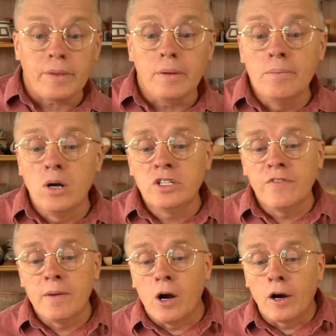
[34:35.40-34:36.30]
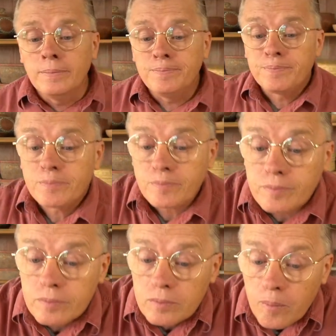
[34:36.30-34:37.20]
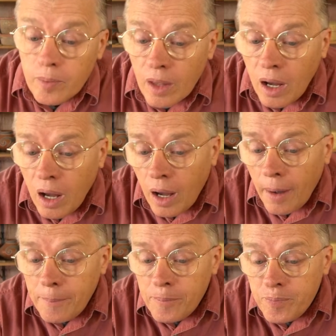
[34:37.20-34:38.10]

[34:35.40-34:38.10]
Most of them are. Um,